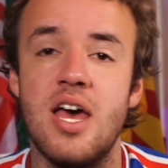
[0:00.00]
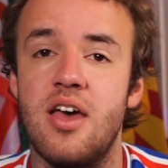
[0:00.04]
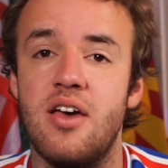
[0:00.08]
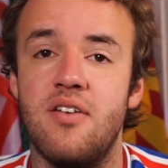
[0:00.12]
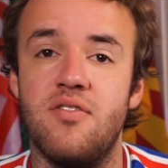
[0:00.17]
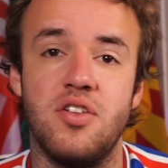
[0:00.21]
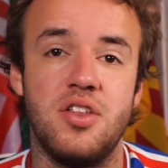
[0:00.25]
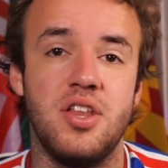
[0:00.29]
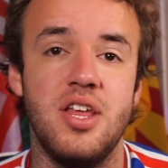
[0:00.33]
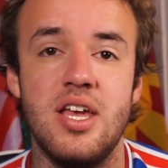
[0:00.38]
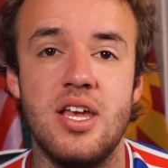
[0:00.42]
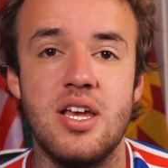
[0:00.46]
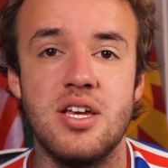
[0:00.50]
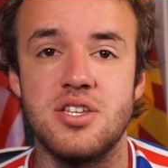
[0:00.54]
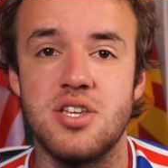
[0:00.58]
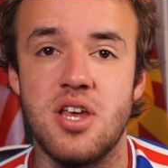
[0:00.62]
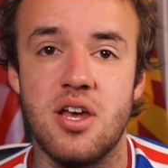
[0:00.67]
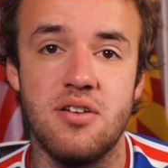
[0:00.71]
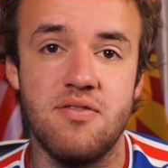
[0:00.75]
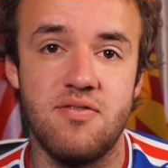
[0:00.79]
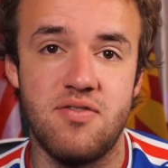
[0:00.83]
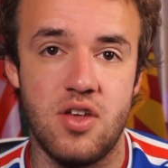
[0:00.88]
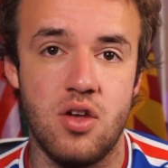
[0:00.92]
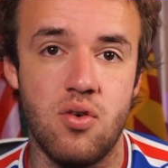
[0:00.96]
If a league is
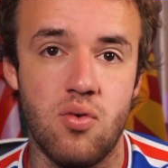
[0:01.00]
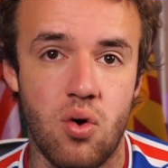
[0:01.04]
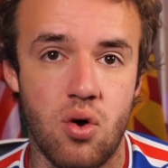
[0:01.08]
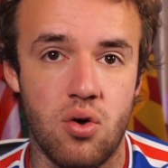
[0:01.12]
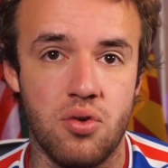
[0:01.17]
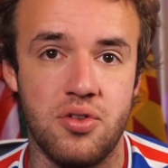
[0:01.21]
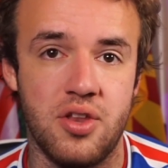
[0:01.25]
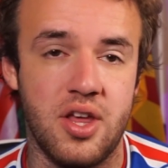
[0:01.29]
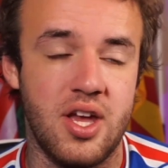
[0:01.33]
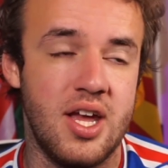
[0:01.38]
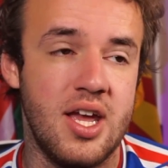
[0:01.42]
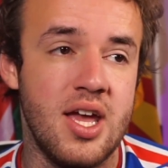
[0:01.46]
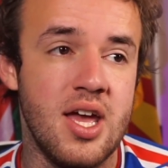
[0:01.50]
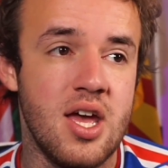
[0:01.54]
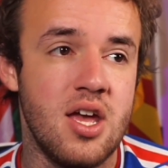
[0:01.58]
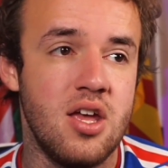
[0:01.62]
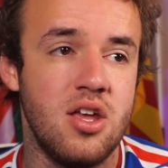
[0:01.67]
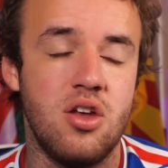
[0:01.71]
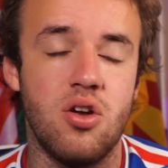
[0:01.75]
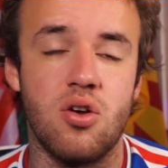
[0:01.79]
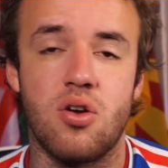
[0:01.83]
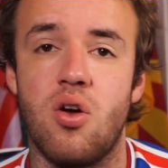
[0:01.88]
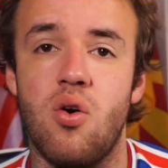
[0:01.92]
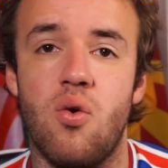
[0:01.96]
on view only,
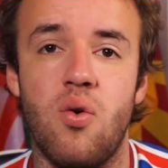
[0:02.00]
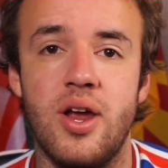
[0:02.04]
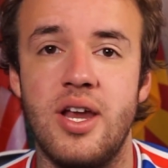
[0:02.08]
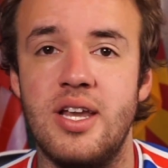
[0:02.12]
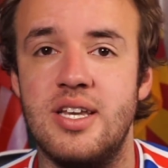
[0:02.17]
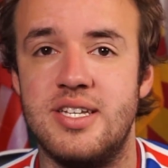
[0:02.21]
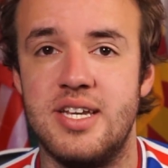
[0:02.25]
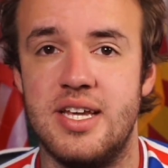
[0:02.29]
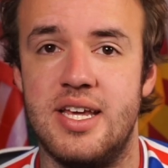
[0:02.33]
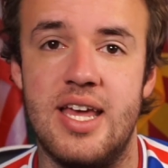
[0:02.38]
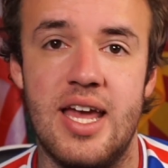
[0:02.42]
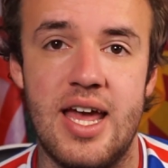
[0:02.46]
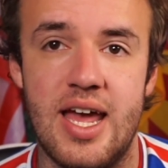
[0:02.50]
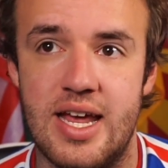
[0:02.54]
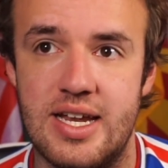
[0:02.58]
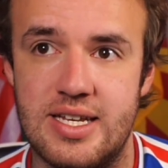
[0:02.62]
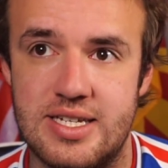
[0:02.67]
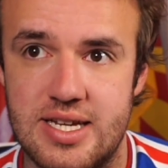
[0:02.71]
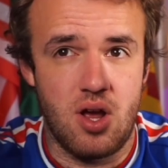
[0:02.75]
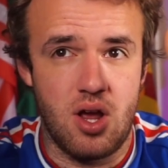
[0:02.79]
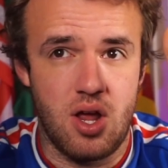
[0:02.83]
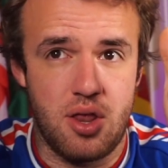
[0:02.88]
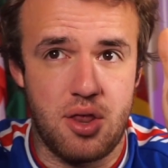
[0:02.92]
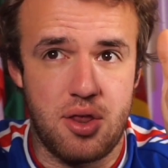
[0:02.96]
you're going to
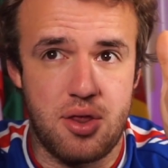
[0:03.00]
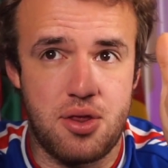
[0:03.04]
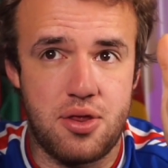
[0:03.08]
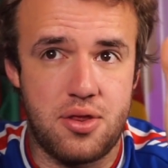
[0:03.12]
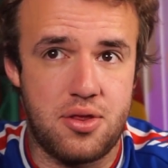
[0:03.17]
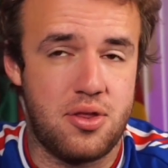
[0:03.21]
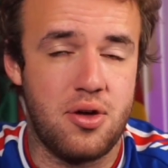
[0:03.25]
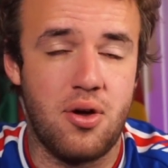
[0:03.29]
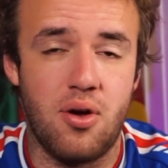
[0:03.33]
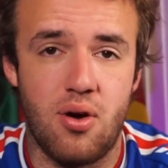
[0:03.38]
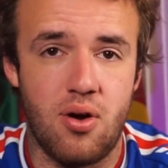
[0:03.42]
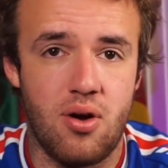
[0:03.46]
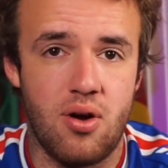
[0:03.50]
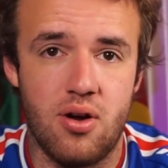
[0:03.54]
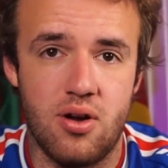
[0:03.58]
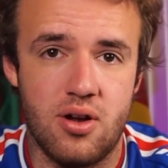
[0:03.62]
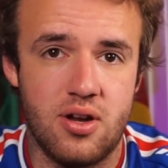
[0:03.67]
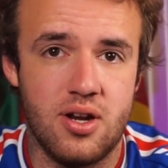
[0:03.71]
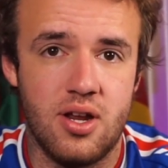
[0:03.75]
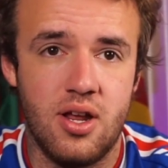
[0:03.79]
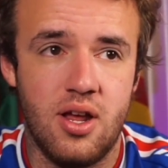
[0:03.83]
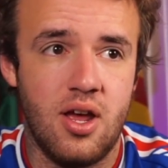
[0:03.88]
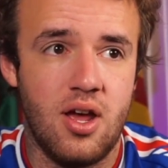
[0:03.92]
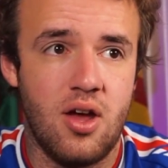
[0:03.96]
get a
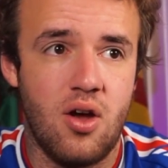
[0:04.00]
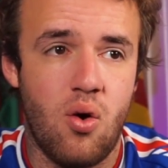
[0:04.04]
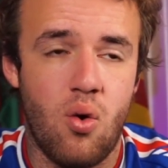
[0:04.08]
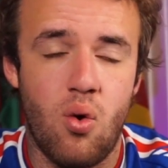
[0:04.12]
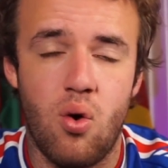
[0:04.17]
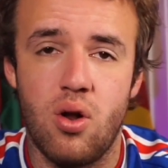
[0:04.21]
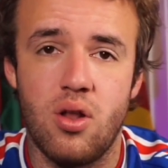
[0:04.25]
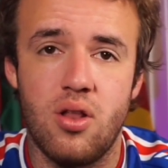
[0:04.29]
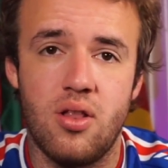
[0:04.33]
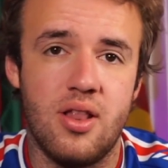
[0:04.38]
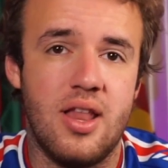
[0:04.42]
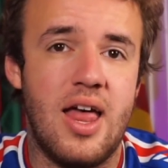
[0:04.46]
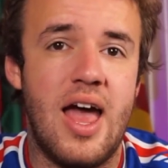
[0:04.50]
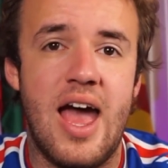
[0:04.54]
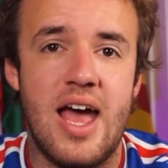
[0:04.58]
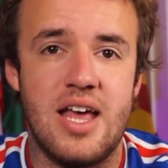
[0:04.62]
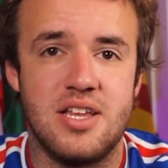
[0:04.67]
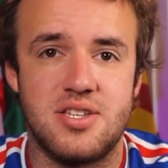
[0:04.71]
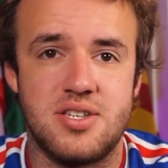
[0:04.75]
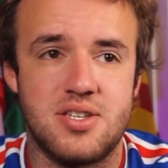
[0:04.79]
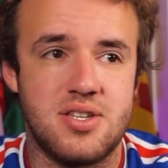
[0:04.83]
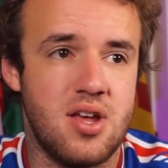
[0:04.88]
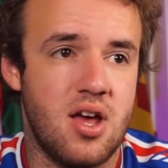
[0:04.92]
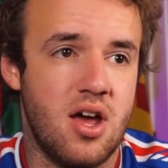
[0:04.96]
third or
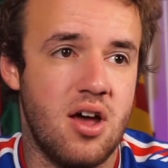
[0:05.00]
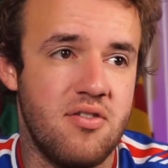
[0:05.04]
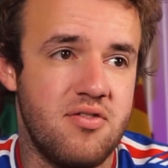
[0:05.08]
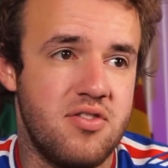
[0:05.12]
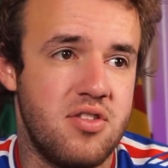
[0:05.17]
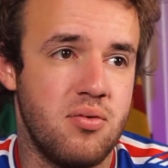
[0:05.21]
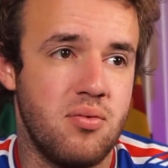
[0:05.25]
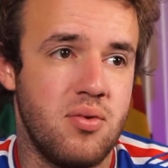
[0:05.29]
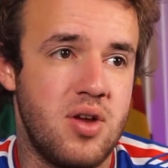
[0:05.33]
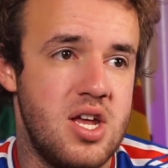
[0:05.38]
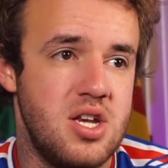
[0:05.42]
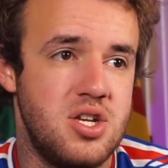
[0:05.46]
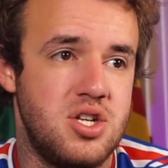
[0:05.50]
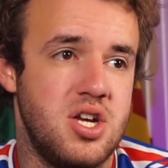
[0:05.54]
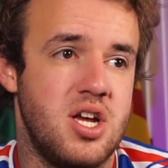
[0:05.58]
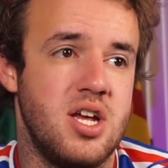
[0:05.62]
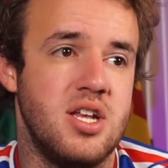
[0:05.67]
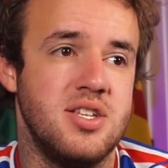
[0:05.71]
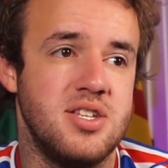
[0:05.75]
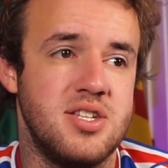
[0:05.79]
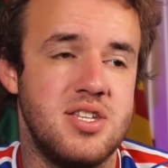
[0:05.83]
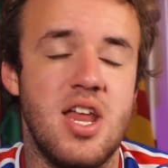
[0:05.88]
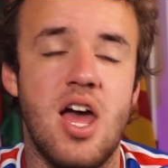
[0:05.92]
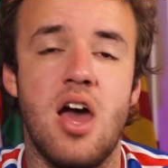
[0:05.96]
less of the regens.